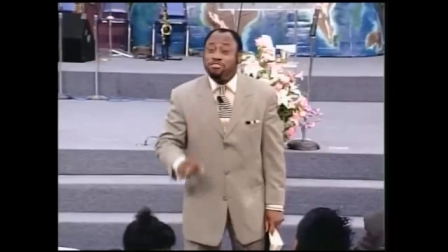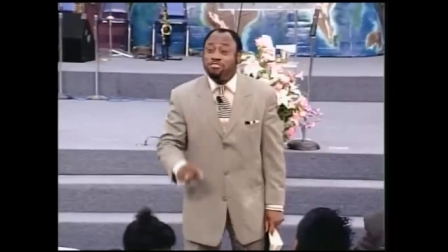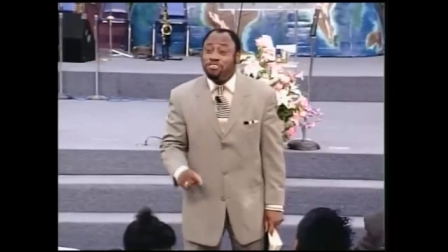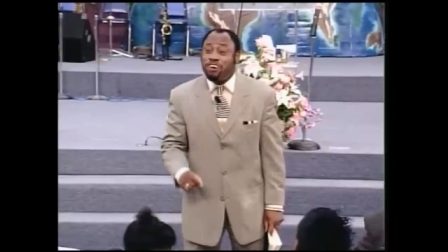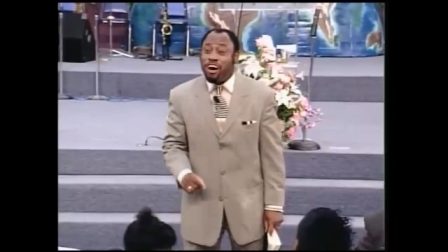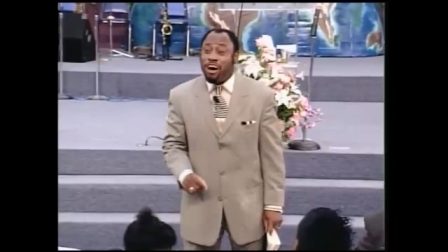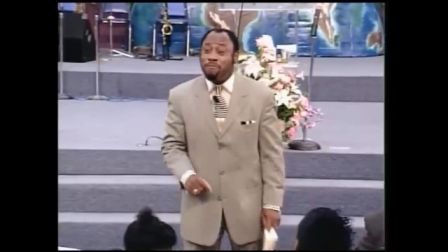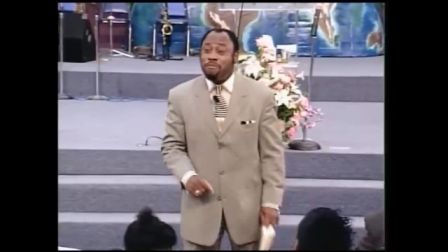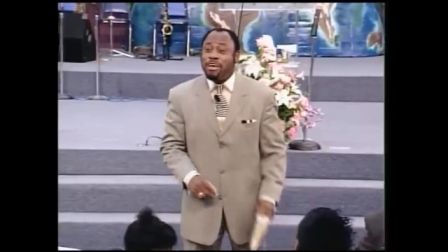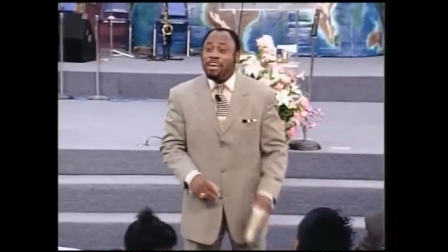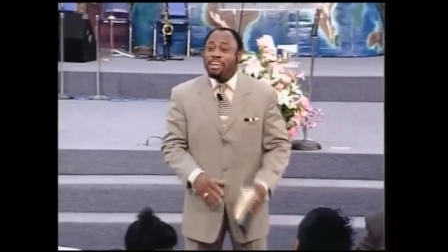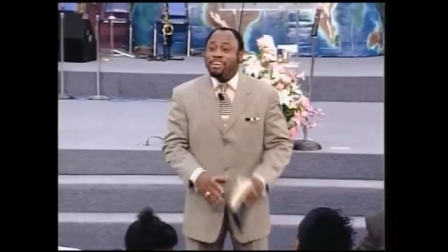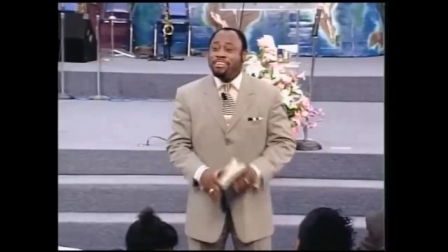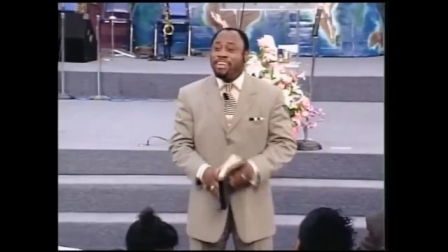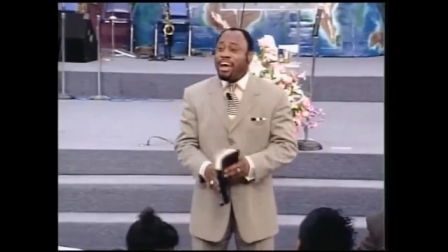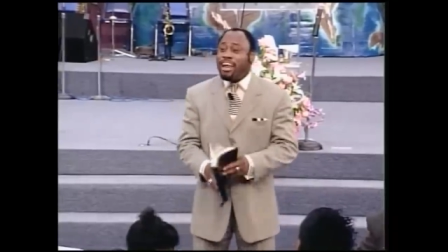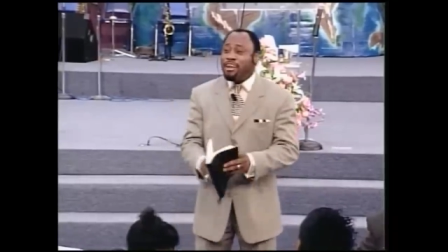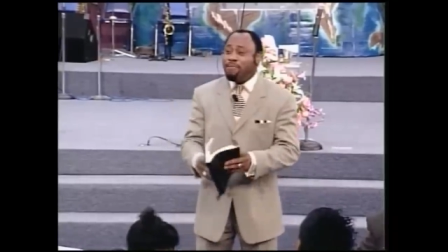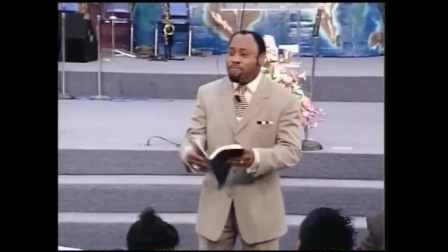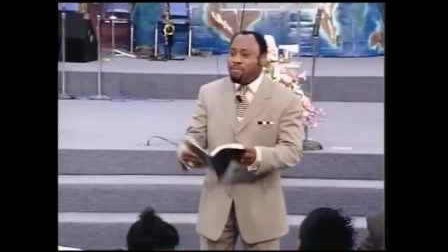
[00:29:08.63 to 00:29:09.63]
job.
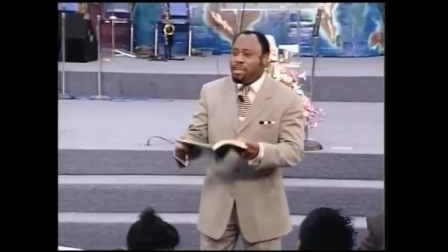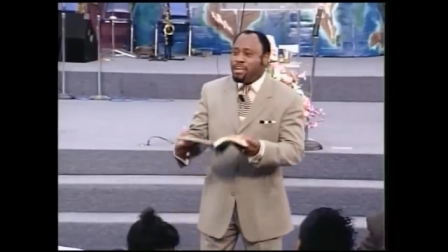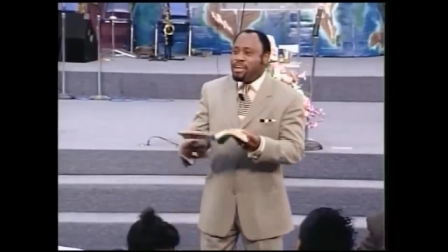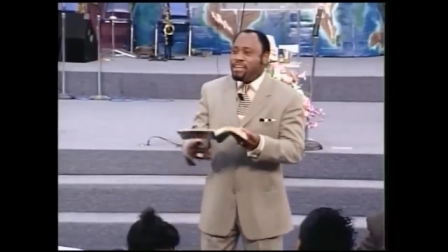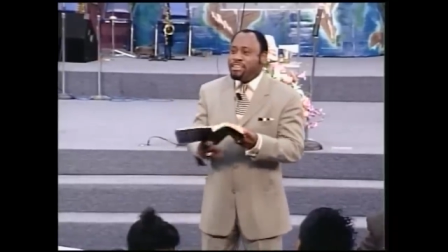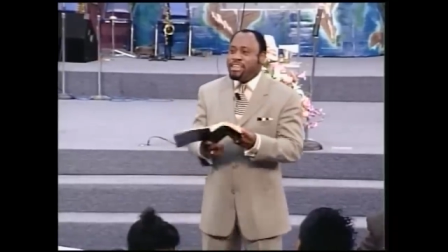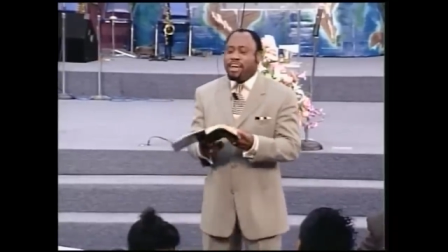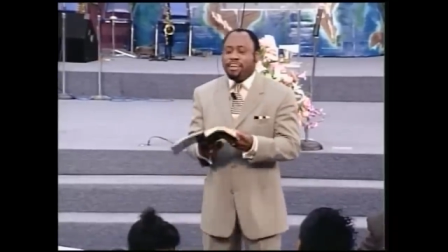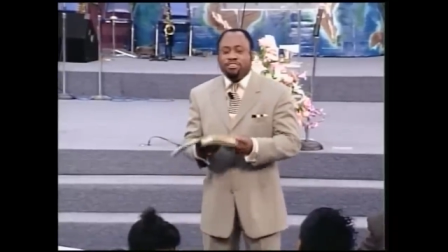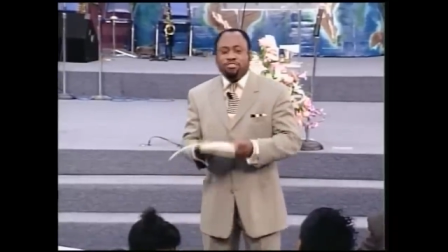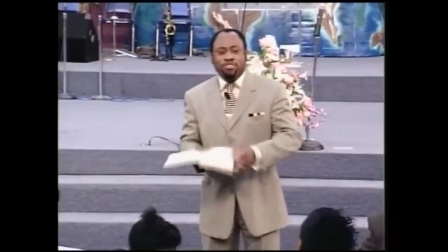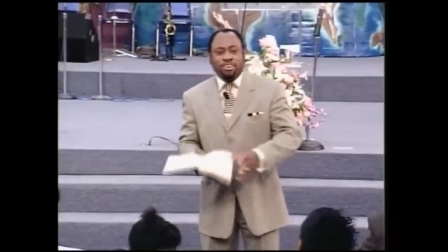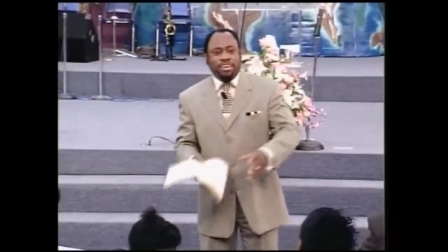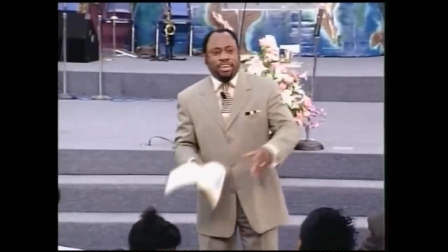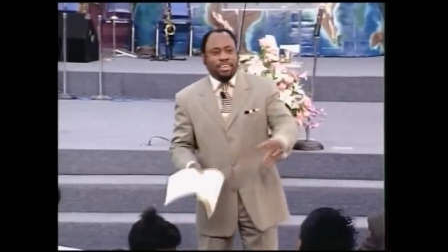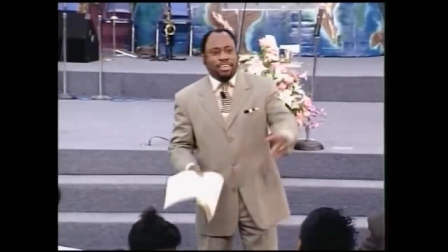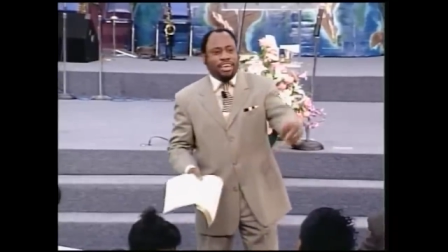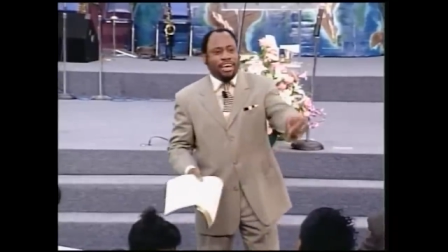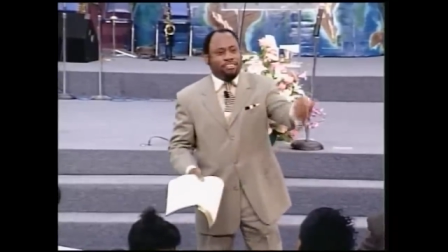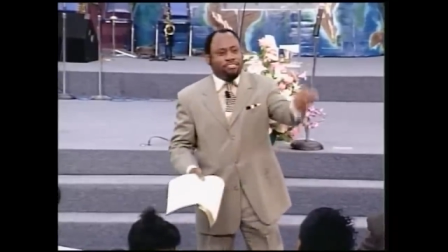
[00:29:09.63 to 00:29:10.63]
Tell them that you
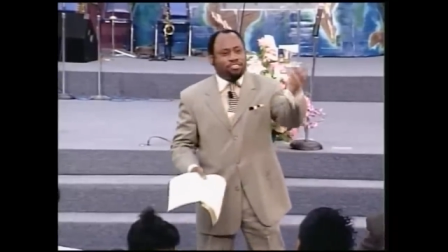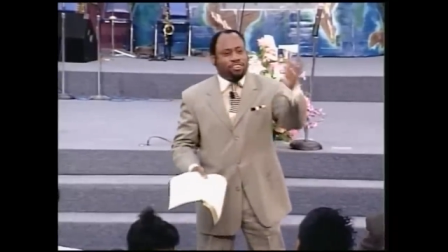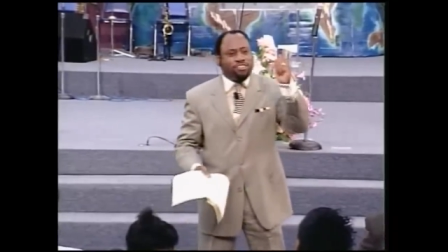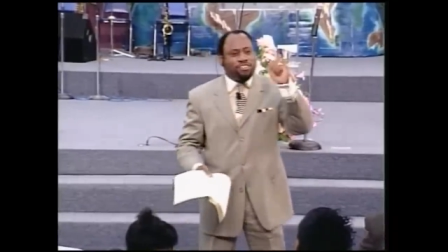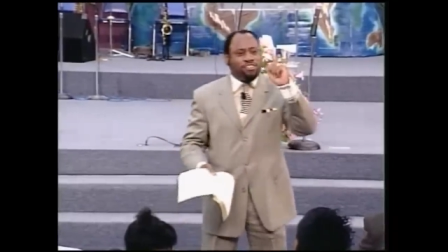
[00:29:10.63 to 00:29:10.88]
can get your